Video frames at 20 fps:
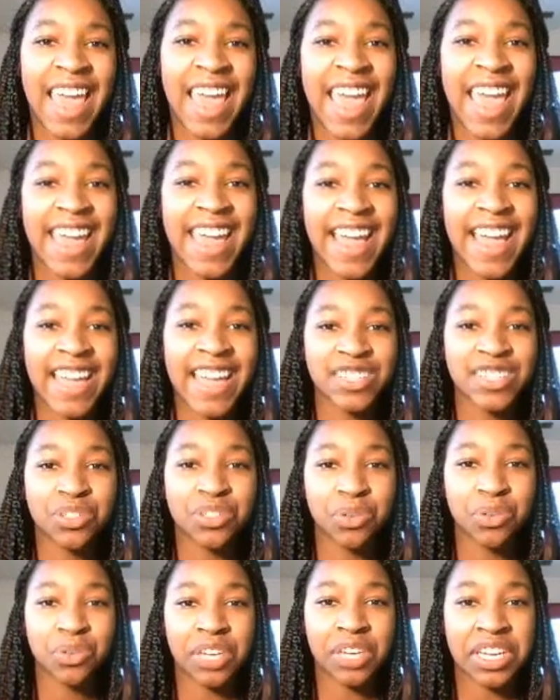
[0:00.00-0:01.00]
Hey guys,
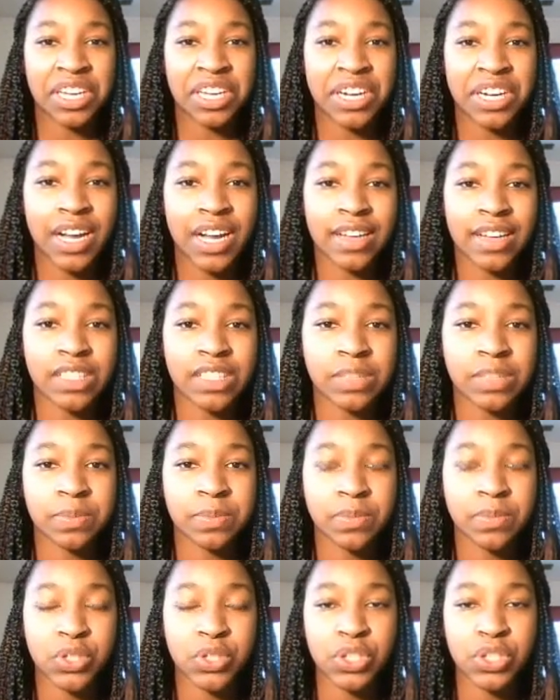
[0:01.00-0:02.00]
Jewel here.
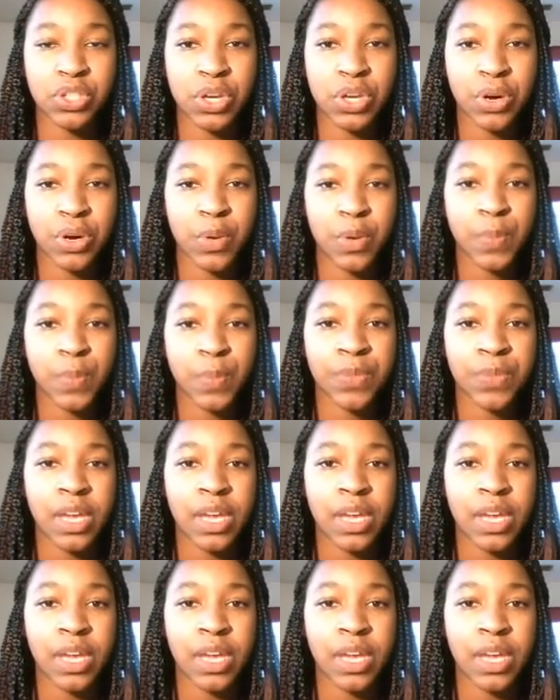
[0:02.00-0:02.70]
So